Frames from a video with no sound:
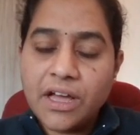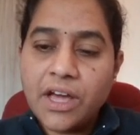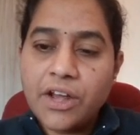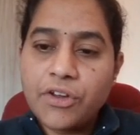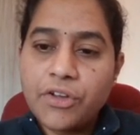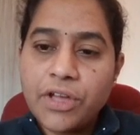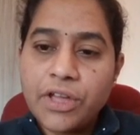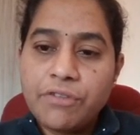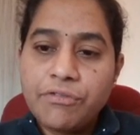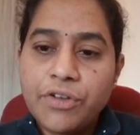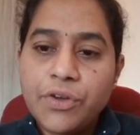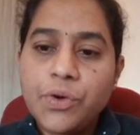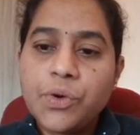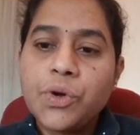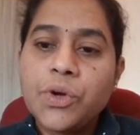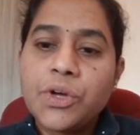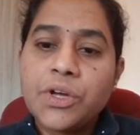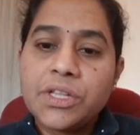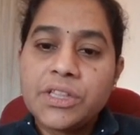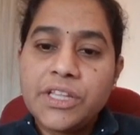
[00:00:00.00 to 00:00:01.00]
or you can view
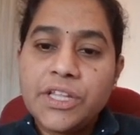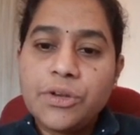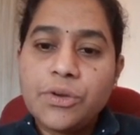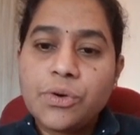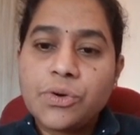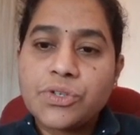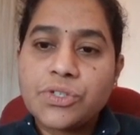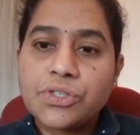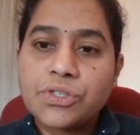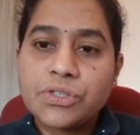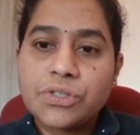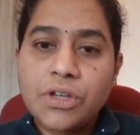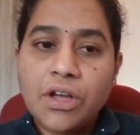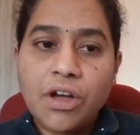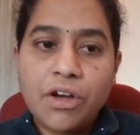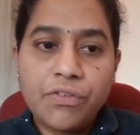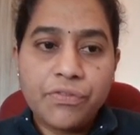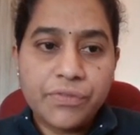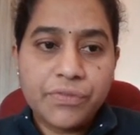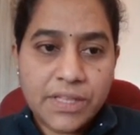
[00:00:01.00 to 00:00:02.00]
the notes
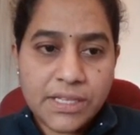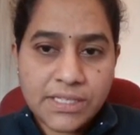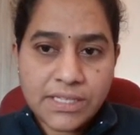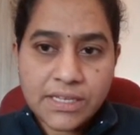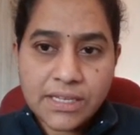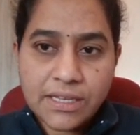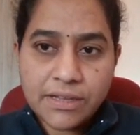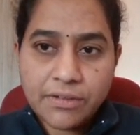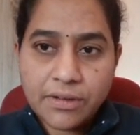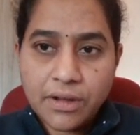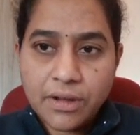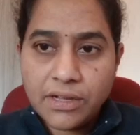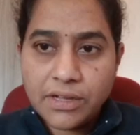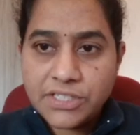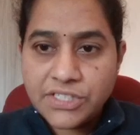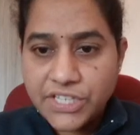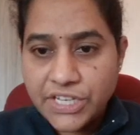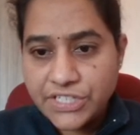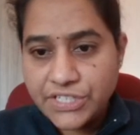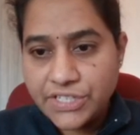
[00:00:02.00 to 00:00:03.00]
of this
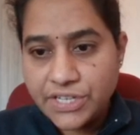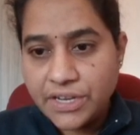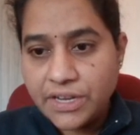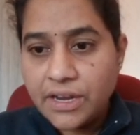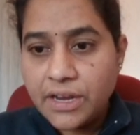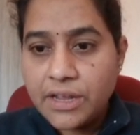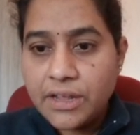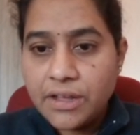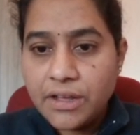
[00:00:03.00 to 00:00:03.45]
session